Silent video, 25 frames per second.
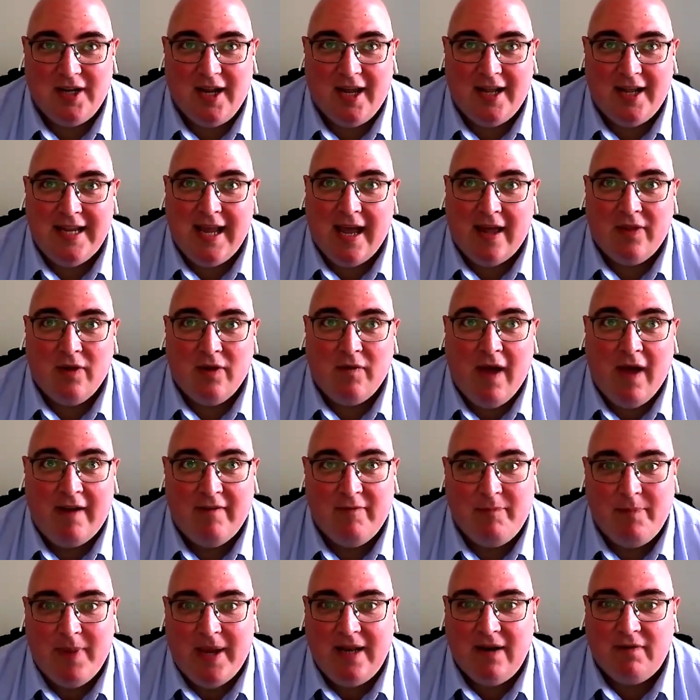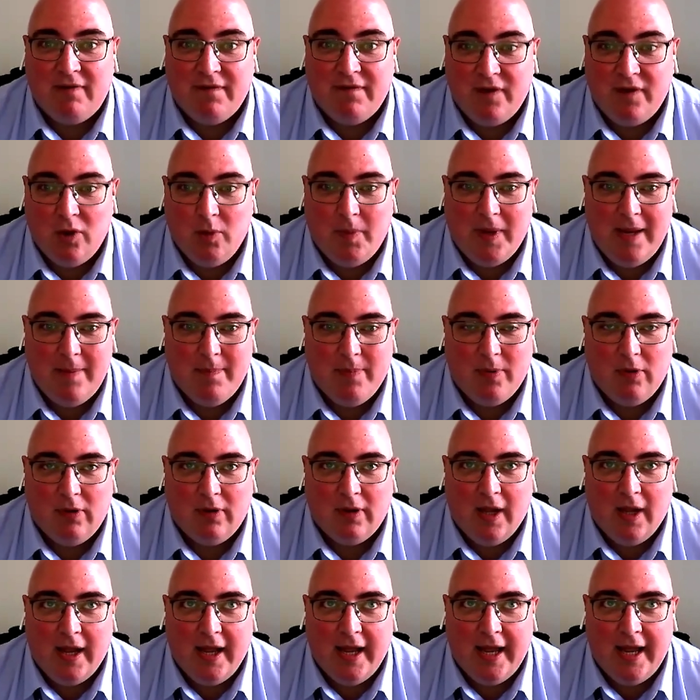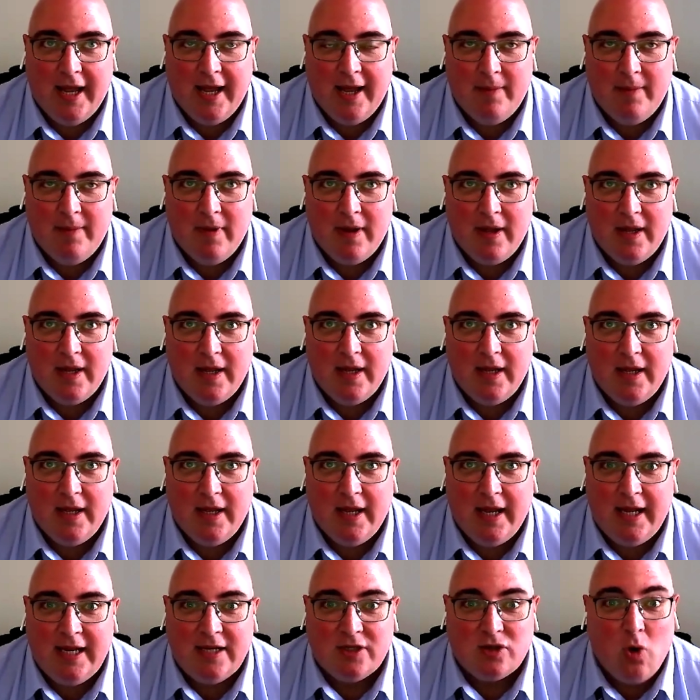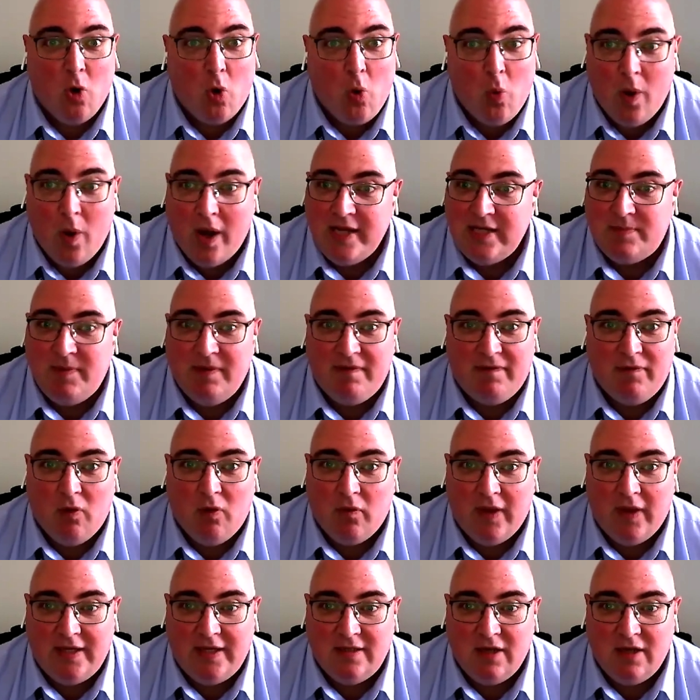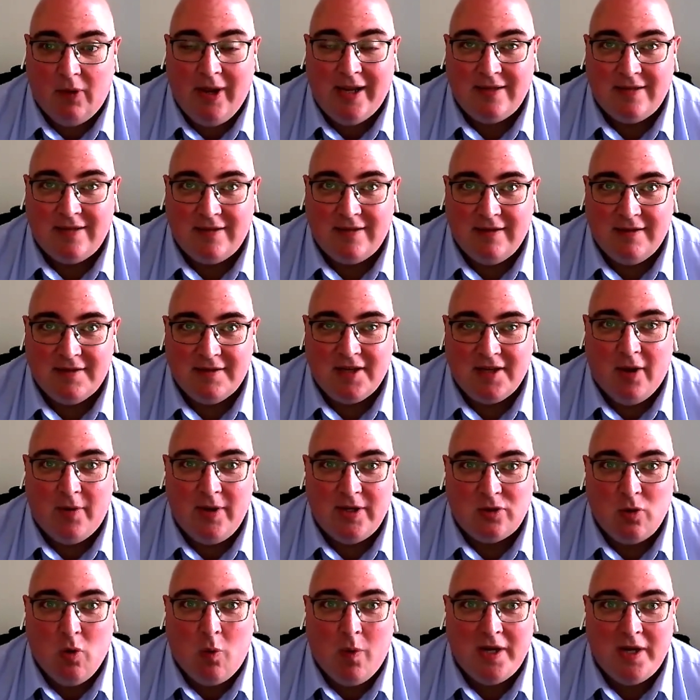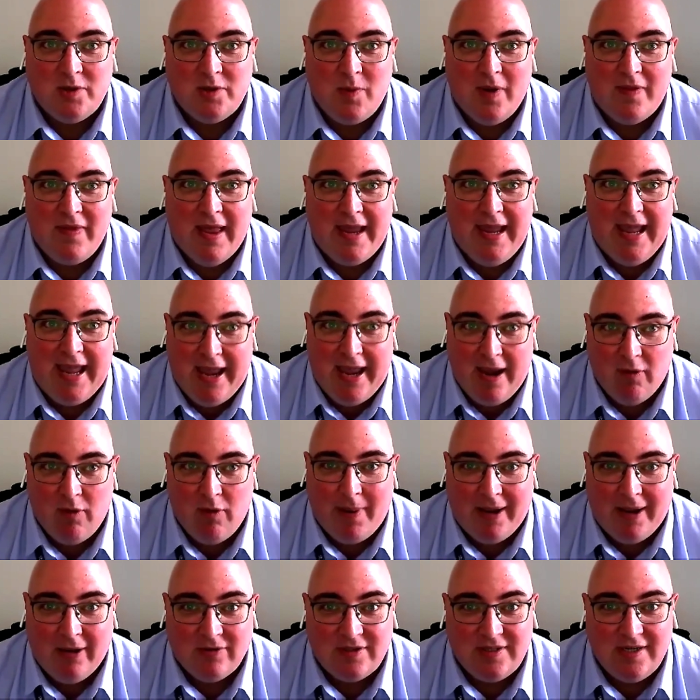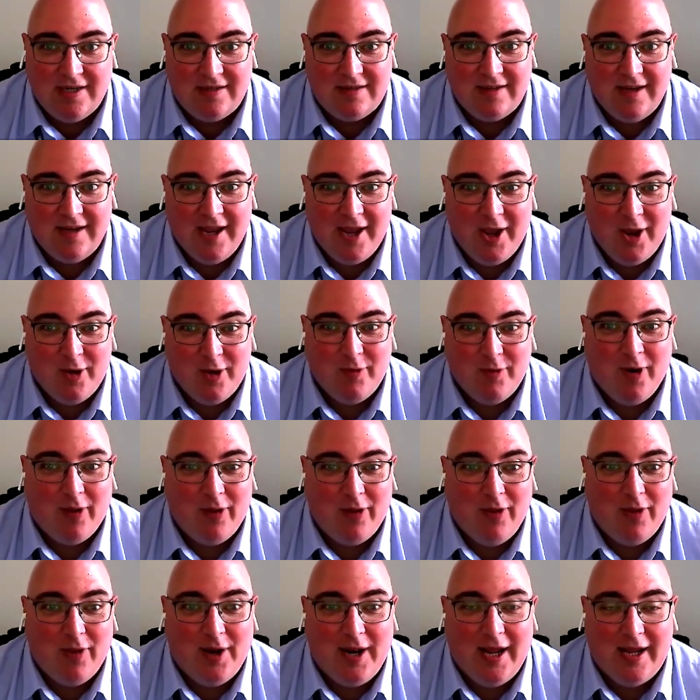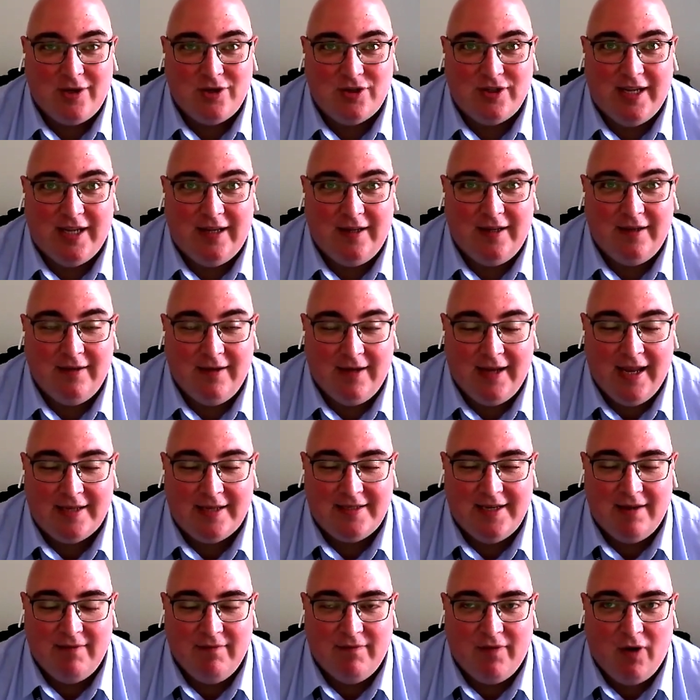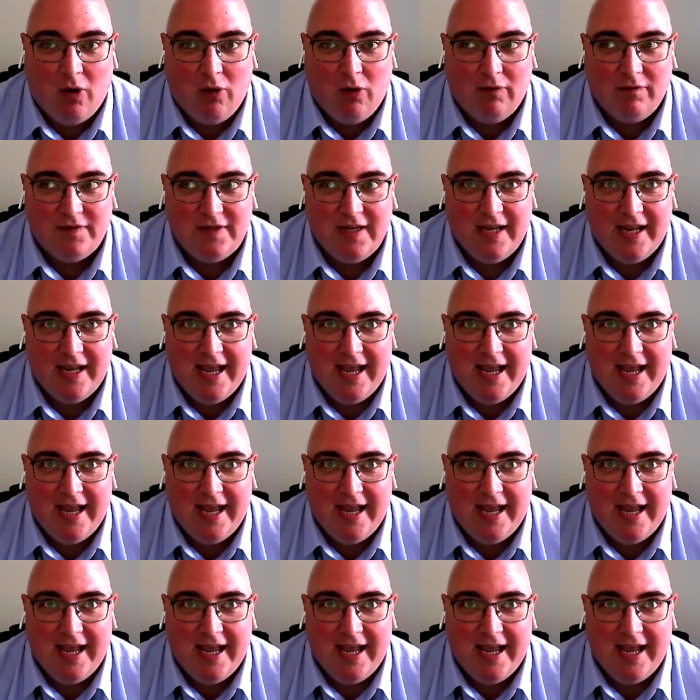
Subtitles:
And yeah, there have been a few people, and it's always before they do it. So it's always when they hear about it rather than actually getting involved.